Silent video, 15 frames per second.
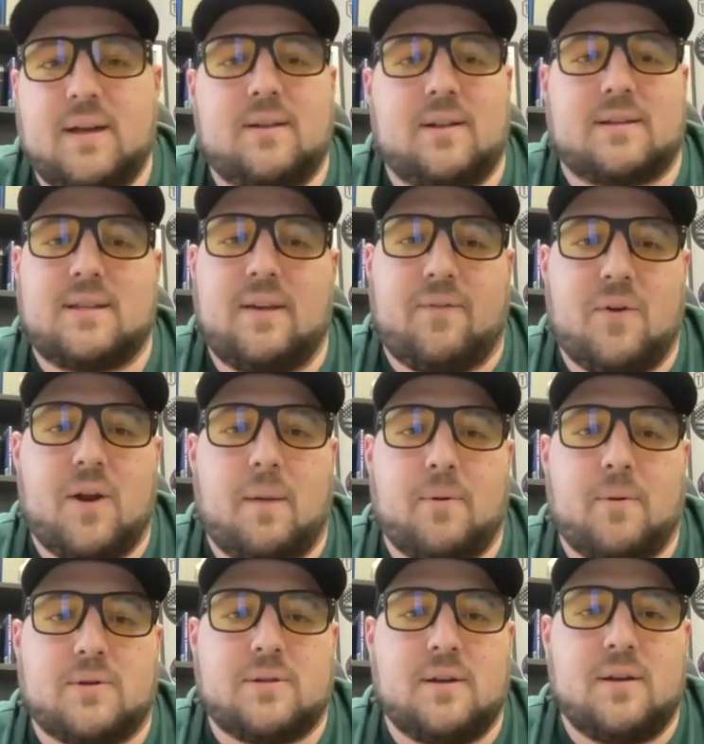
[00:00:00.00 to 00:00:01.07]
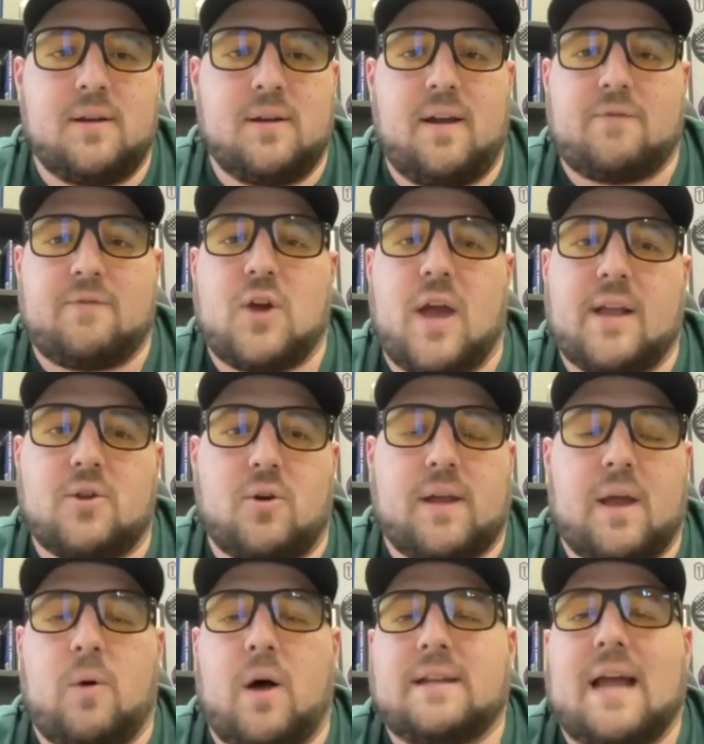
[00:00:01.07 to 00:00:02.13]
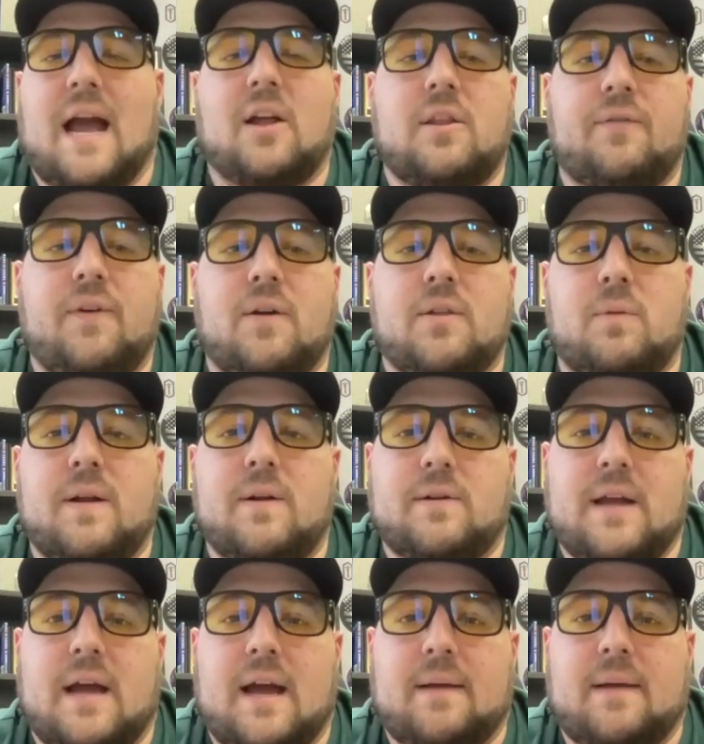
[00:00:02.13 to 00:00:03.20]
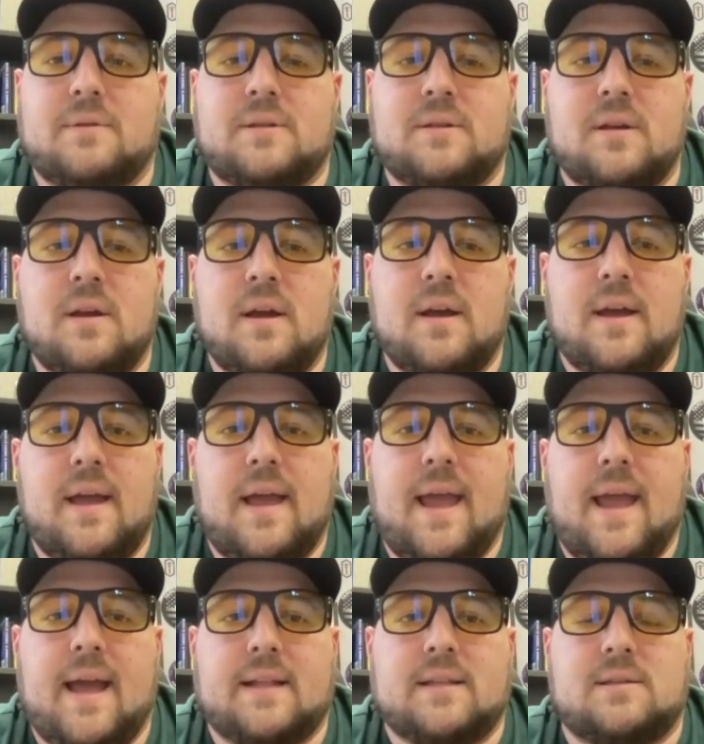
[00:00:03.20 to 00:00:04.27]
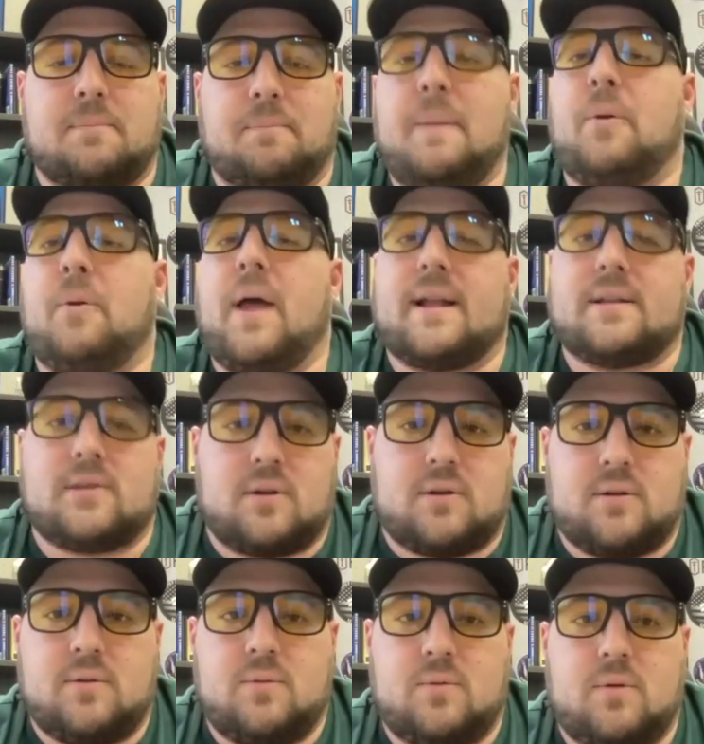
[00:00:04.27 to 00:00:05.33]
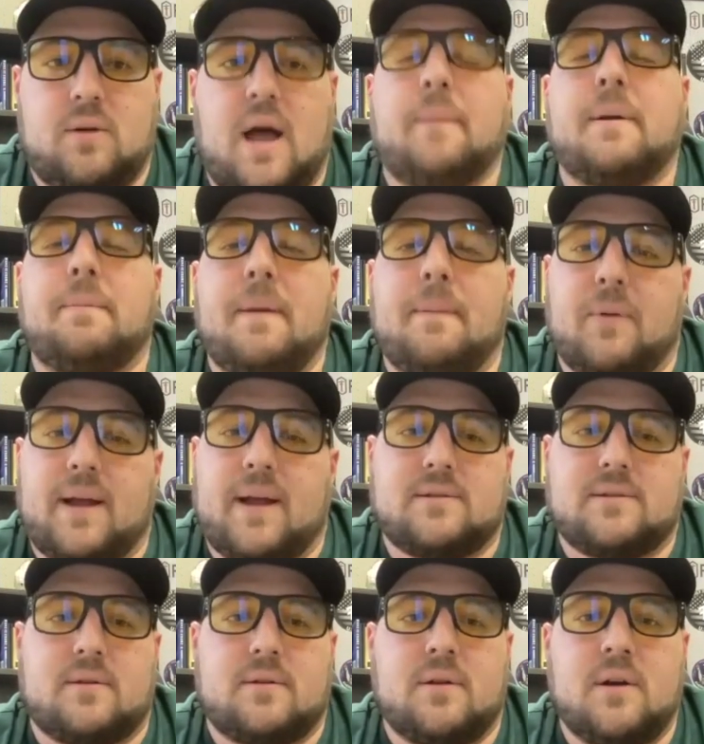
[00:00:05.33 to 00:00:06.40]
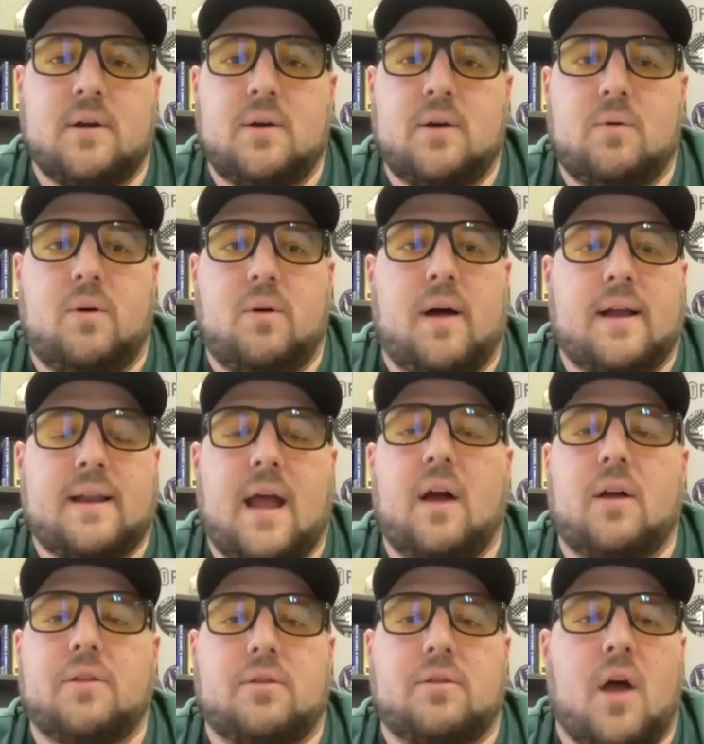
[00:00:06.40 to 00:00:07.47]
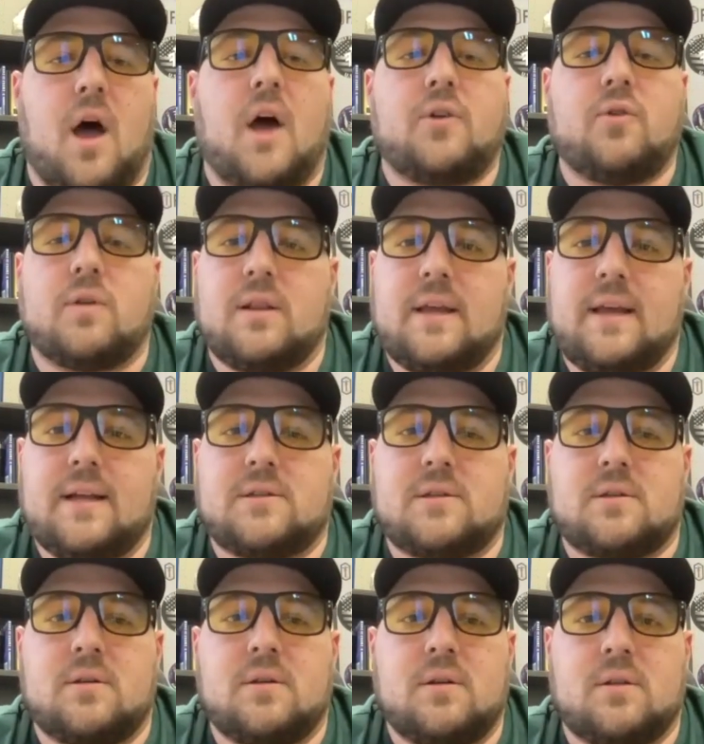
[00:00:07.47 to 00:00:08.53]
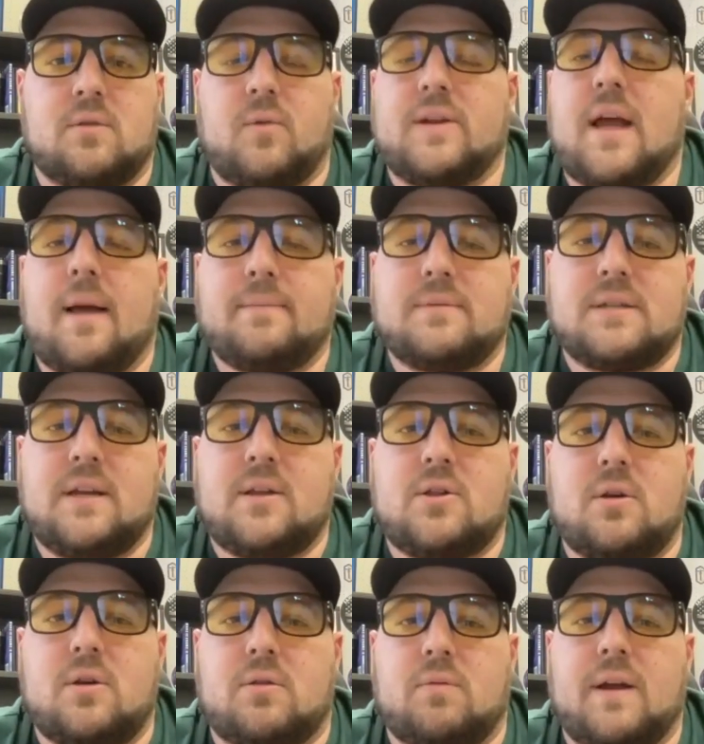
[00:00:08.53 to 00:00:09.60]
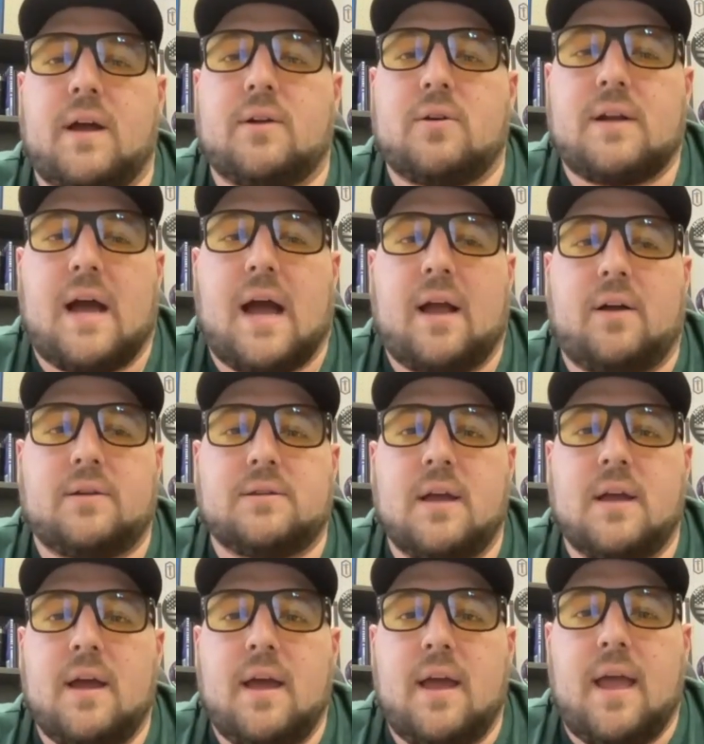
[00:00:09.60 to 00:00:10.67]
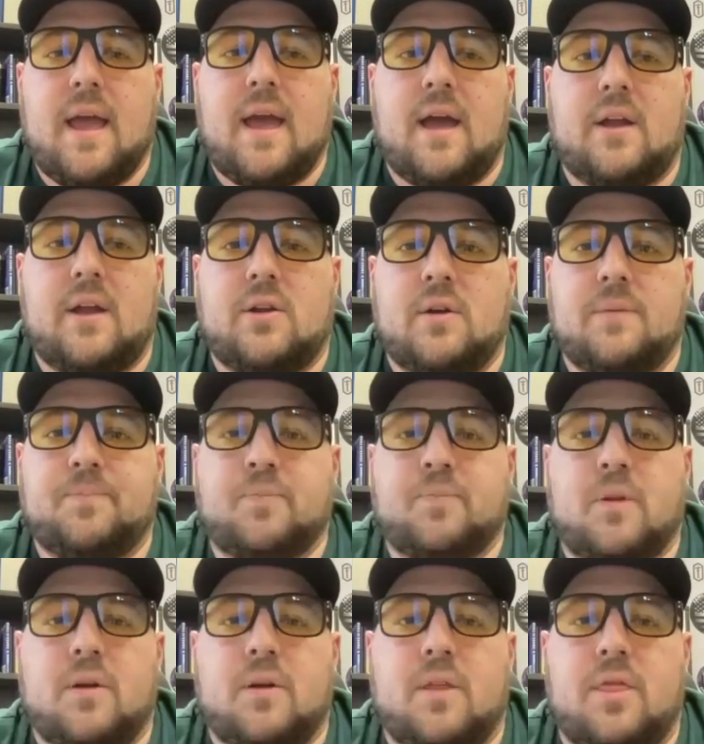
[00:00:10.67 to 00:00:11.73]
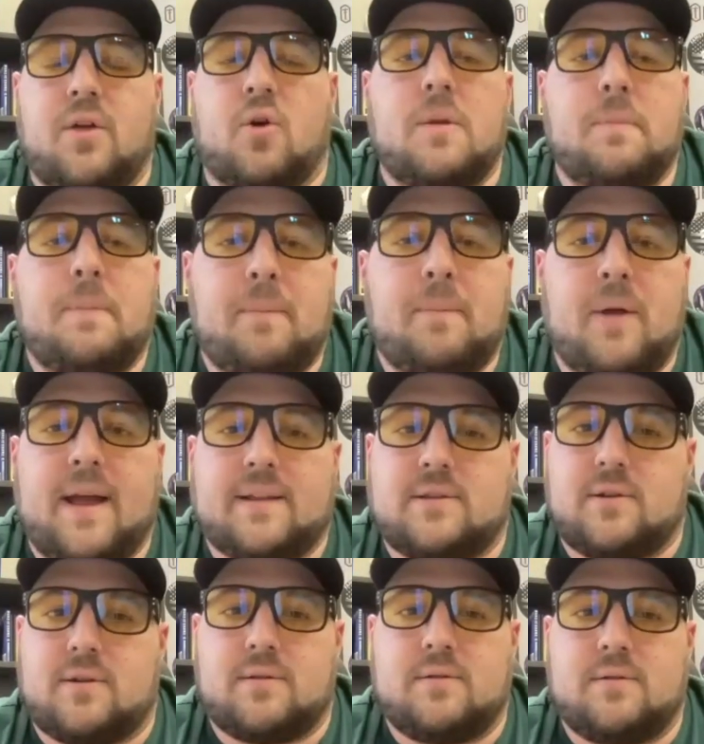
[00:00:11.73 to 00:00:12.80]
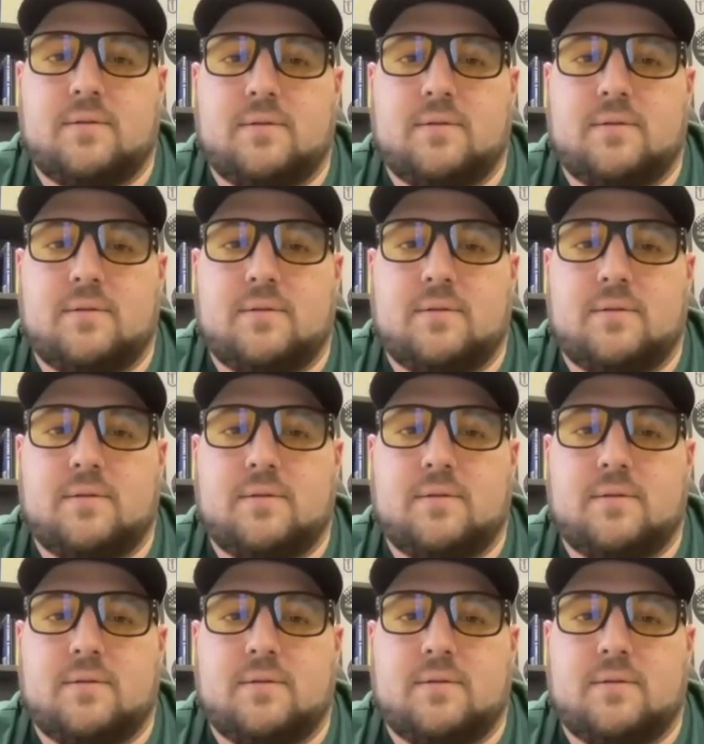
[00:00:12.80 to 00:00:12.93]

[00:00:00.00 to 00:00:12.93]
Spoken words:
Let's see if your numbers have changed. Okay, well, I dialed the phone 300 times and some people answered. Well, how many people answered? Well, I dialed 100 leads 3 times each, so 300 dials, and 30 people answered.